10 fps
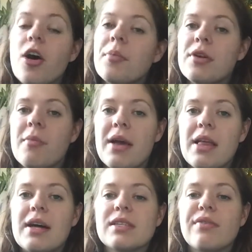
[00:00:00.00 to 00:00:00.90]
comment on my
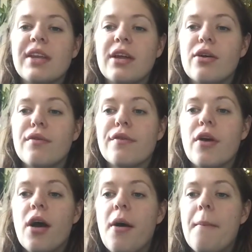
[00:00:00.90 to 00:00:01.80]
last video
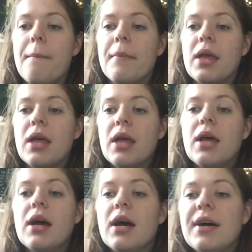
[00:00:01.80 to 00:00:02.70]
from
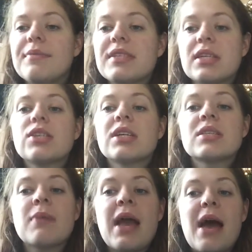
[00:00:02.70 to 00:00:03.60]
Stitching
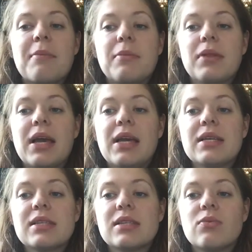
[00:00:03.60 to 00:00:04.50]
Is My Happy
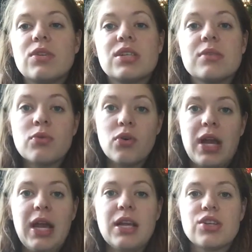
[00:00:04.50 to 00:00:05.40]
Place, which is
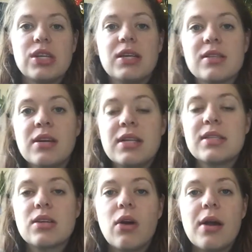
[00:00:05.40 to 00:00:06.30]
Marie. She is on
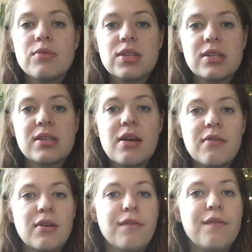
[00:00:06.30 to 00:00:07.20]
Instagram. She doesn't have
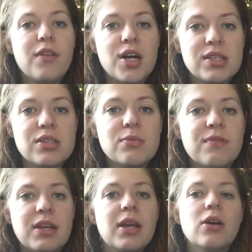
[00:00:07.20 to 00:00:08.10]
a Flosstube
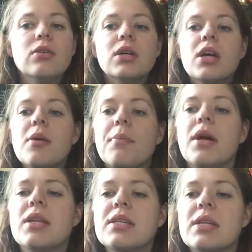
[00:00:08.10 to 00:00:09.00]
video,
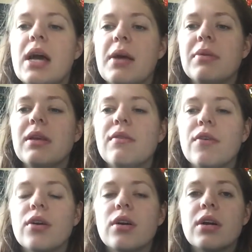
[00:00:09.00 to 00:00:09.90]
but I believe
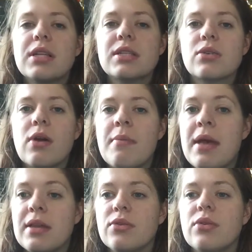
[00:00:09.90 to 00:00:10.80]
her Instagram
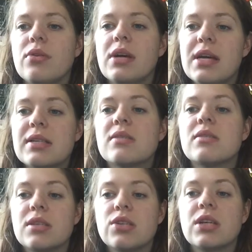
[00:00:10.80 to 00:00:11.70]
handle is
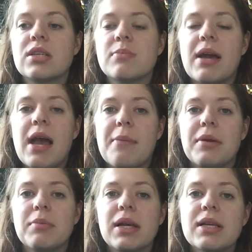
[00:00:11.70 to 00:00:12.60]
Stitching Is My
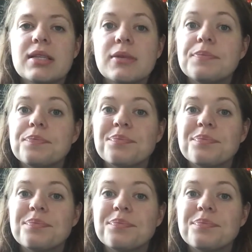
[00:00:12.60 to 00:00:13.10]
Happy Place.